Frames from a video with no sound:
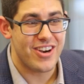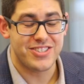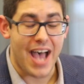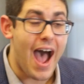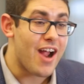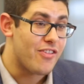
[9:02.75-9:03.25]
They're
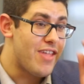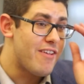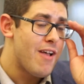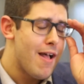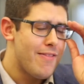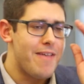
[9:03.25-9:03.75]
tired.
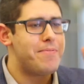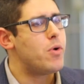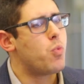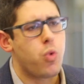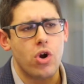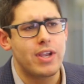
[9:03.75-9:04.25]
They've
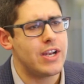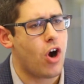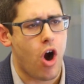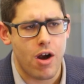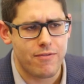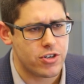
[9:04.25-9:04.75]
been working
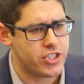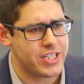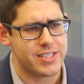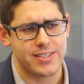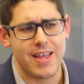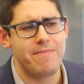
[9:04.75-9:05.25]
hard for
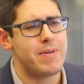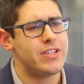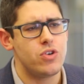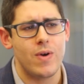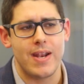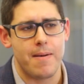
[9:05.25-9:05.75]
Jesus. They've
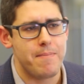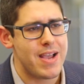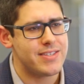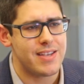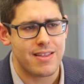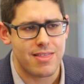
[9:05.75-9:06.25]
been doing
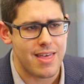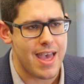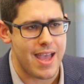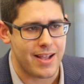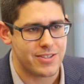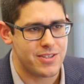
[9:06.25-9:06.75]
amazing
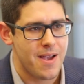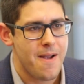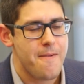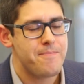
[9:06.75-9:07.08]
things.